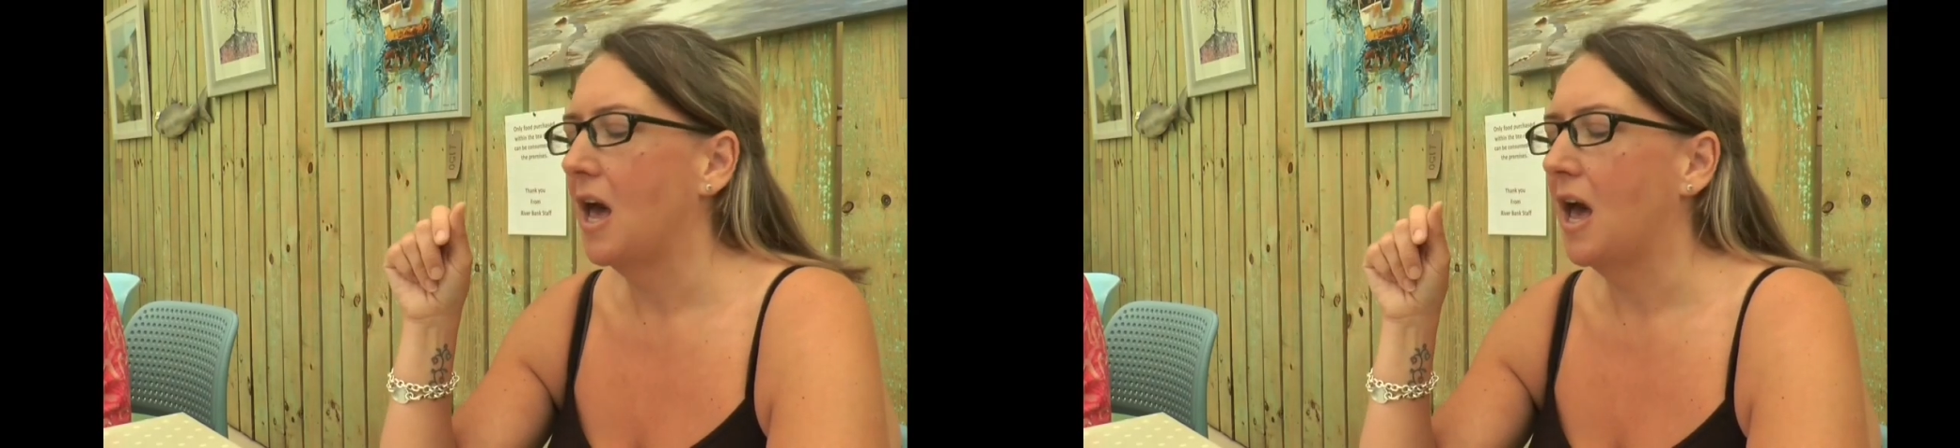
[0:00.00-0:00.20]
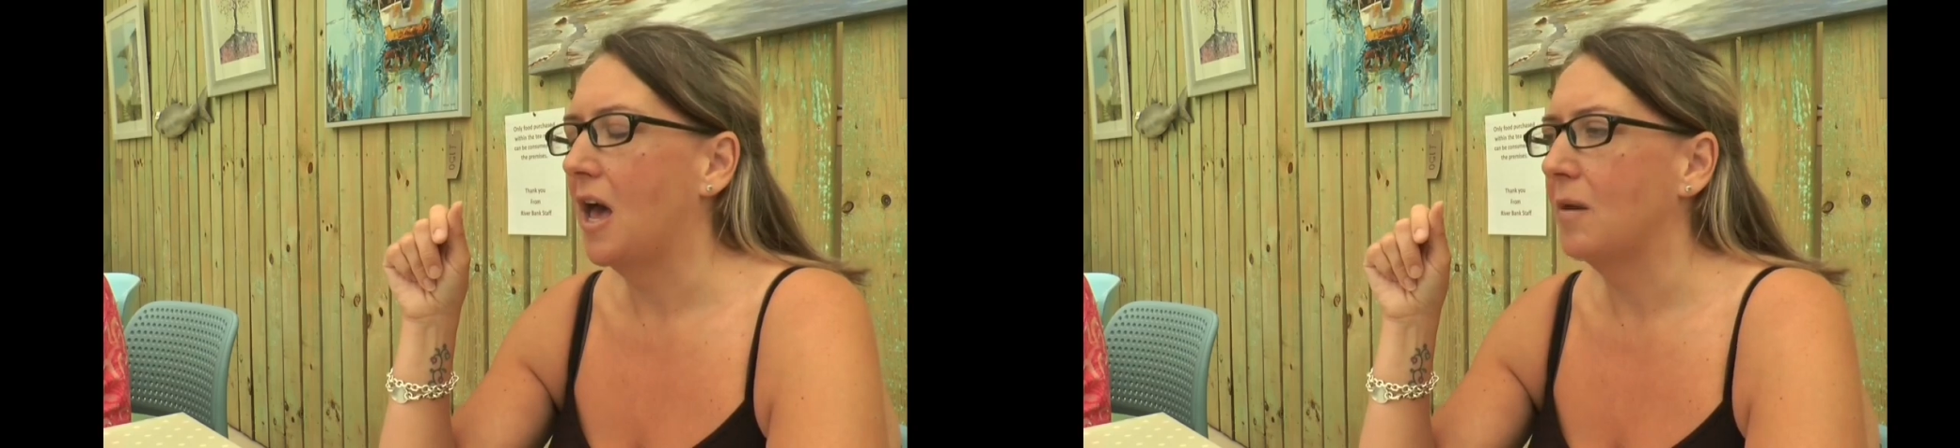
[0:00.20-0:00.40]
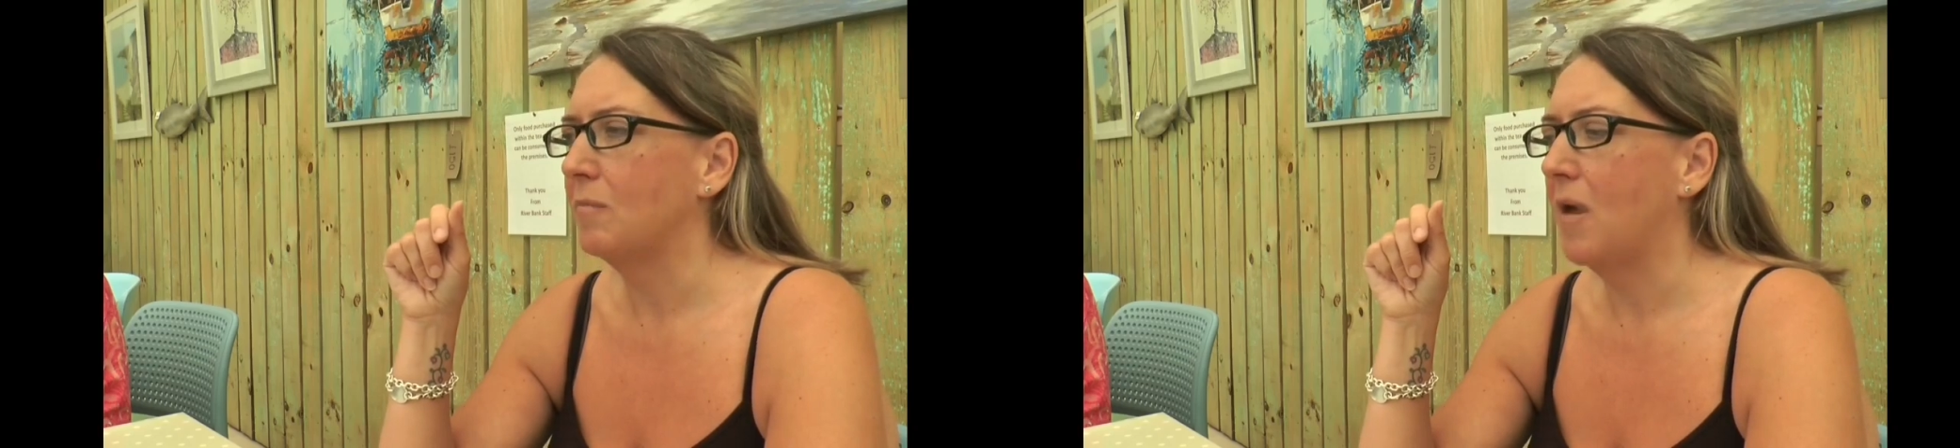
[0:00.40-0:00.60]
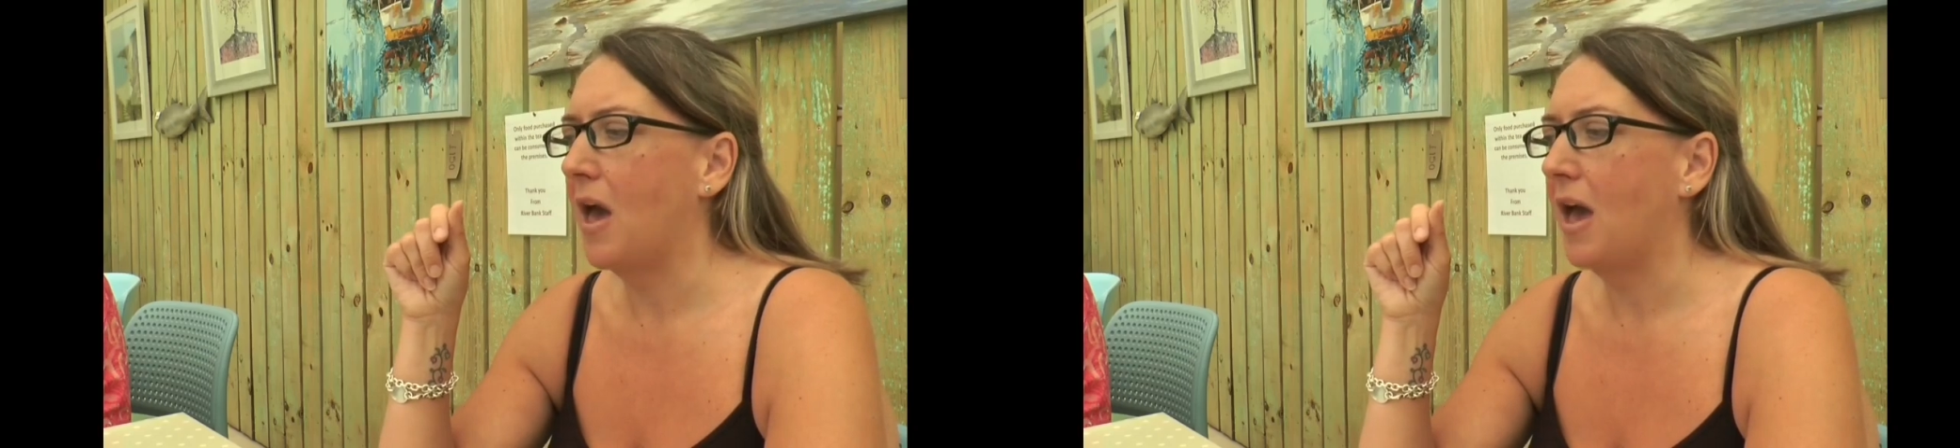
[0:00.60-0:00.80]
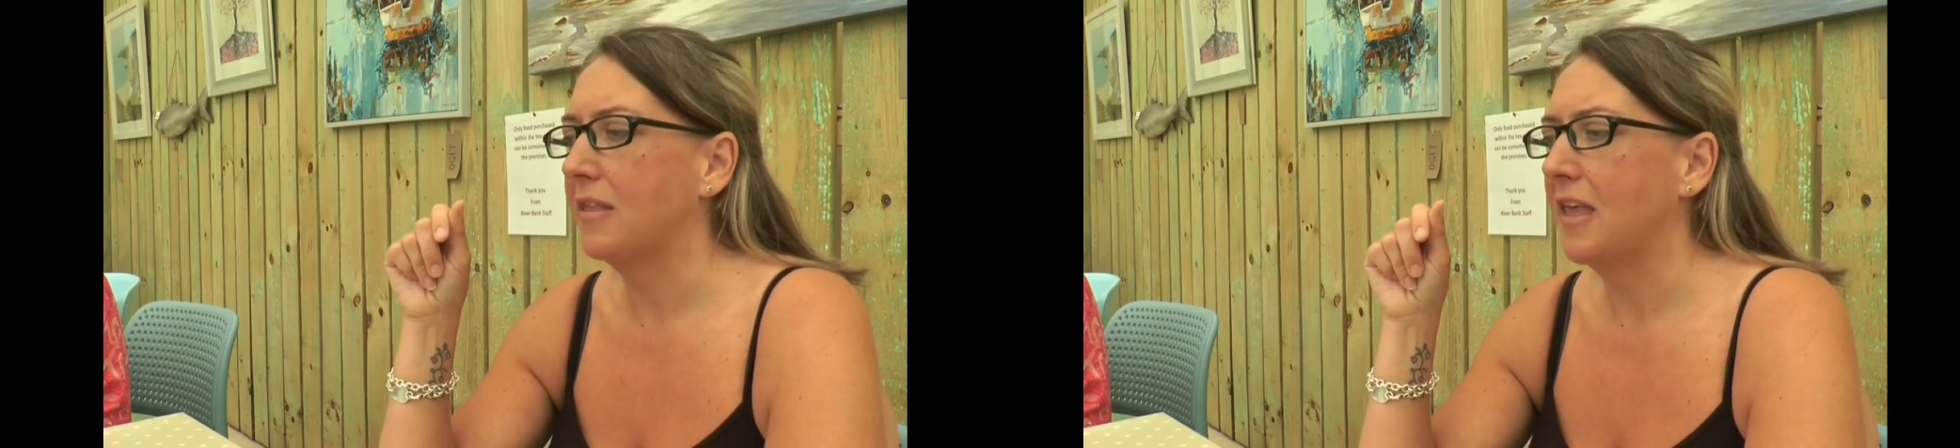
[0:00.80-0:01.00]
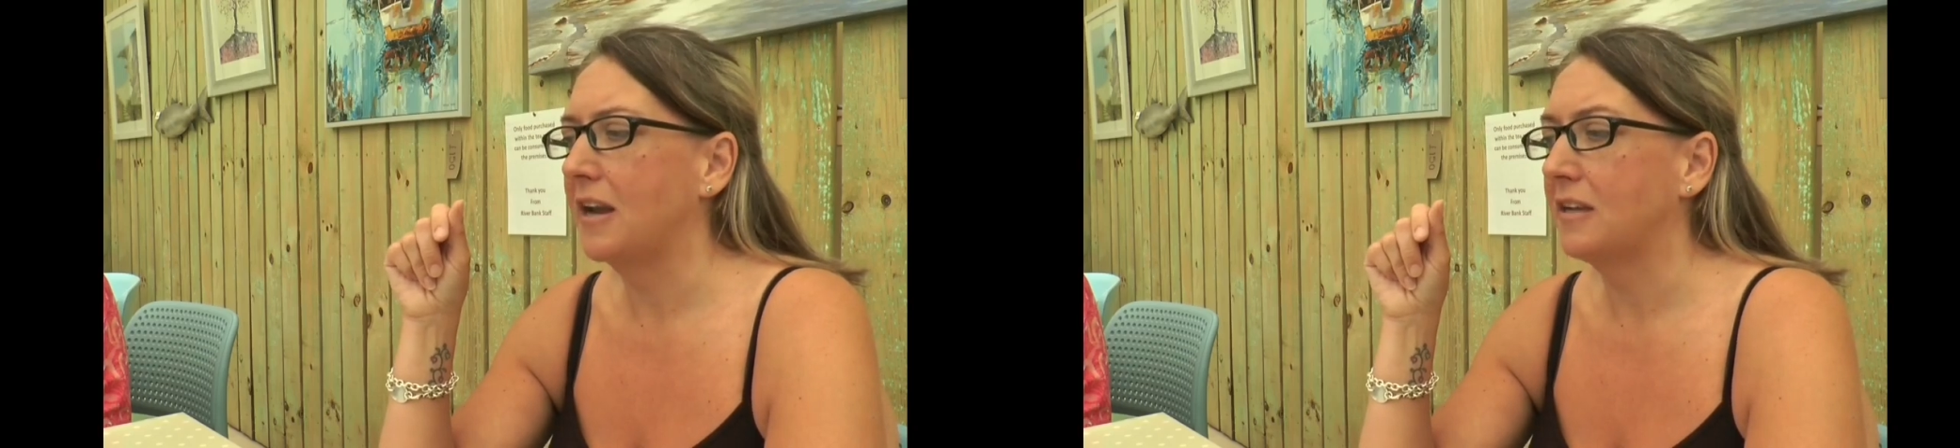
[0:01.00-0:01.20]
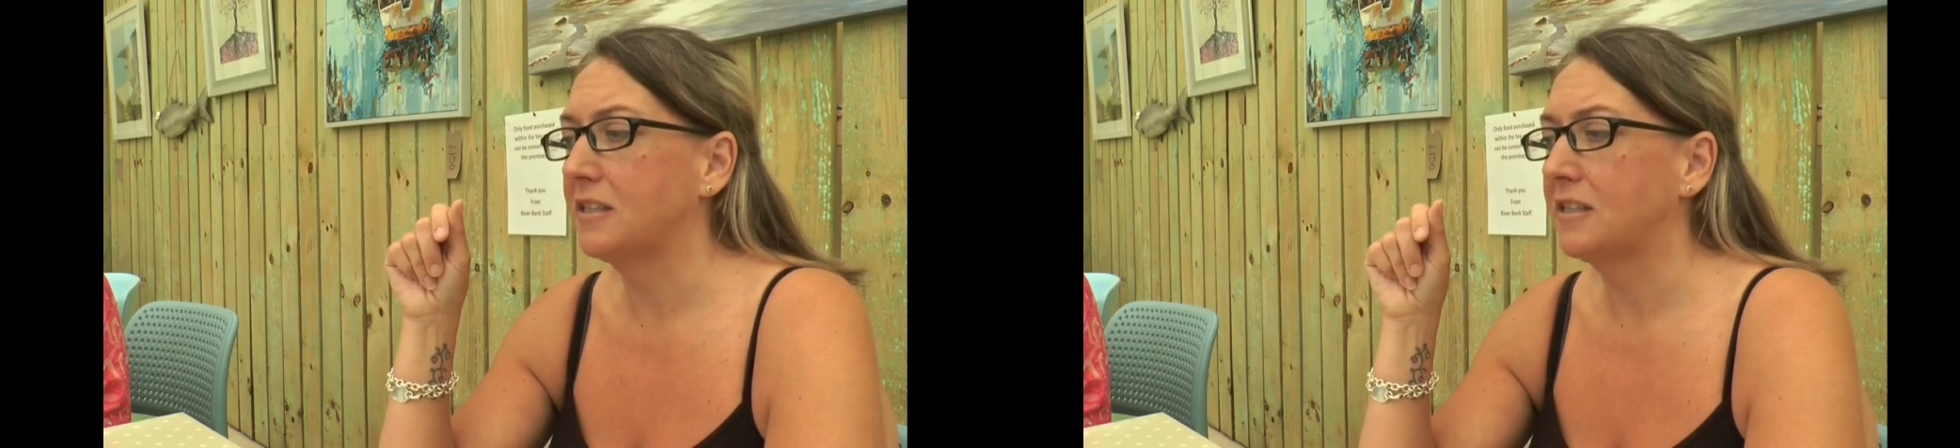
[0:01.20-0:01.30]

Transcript: Um, and then I